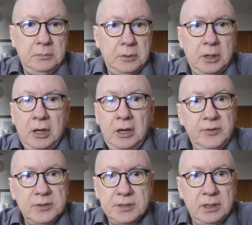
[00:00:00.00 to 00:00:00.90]

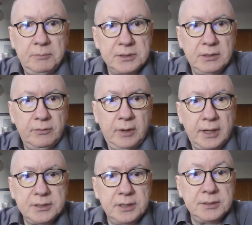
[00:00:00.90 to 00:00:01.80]
obviously it must have
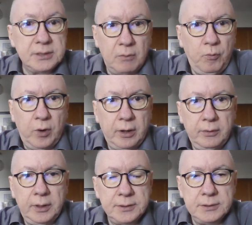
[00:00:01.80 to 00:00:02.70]
crashed somewhere
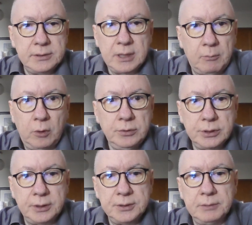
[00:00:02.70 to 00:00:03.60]
in some
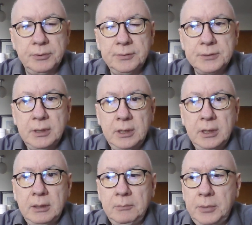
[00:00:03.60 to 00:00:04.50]
ocean, I suppose,
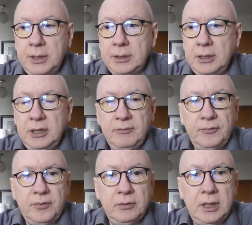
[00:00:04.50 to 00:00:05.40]
but they never
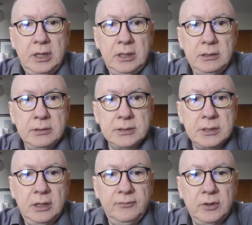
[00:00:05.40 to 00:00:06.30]
found any
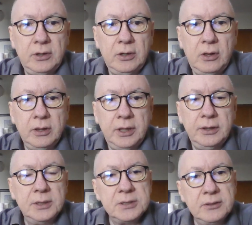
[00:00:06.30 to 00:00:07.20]
sign of it at all. And
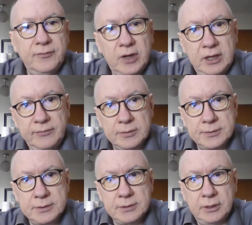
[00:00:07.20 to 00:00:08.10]
the
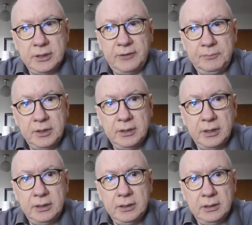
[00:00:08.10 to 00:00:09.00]
survivors are left
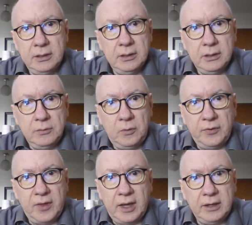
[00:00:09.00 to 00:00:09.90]
behind
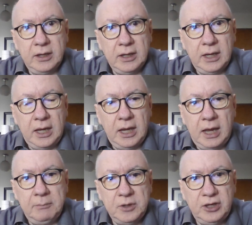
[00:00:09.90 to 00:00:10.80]
with that
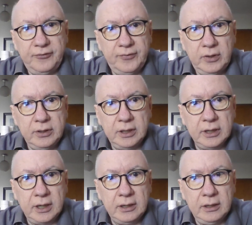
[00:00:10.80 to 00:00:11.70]
empty feeling, like,